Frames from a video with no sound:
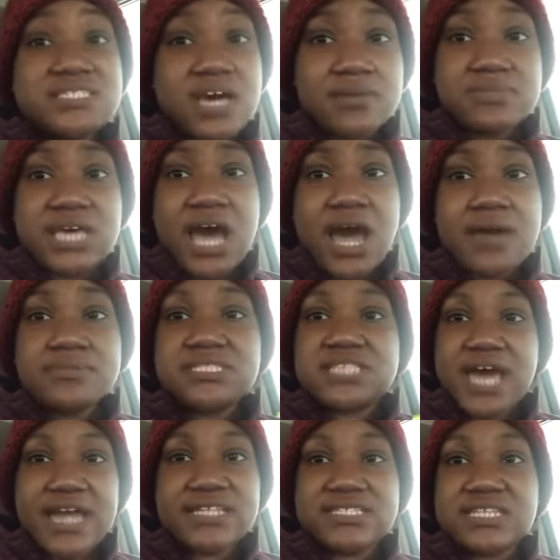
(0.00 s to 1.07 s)
Sometimes
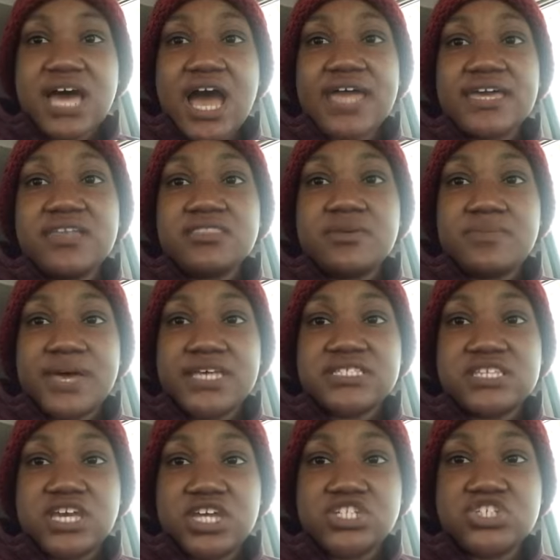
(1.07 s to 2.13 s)
that is not in the
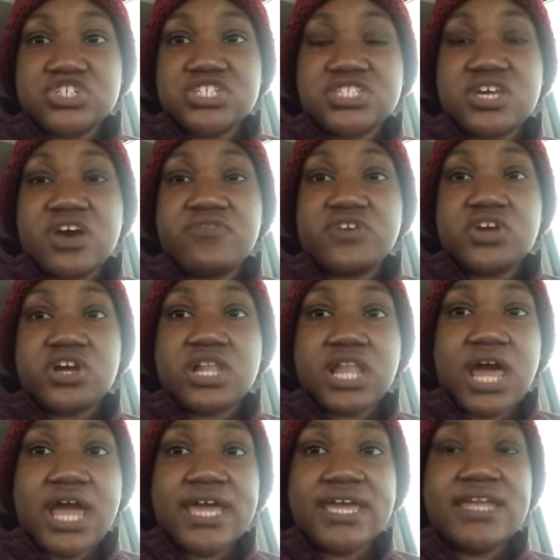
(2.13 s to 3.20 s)
best interest of your
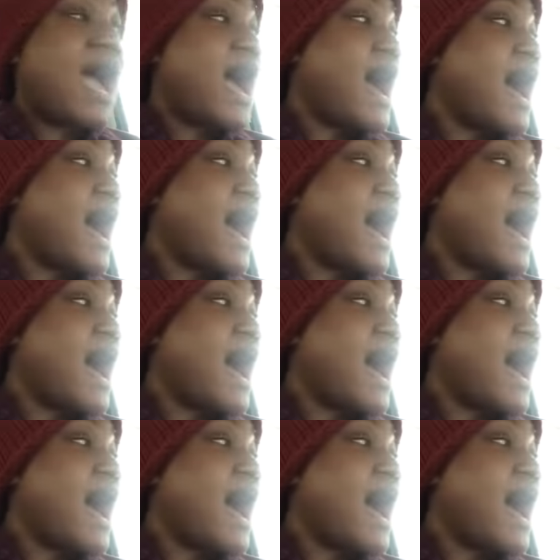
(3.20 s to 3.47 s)
client.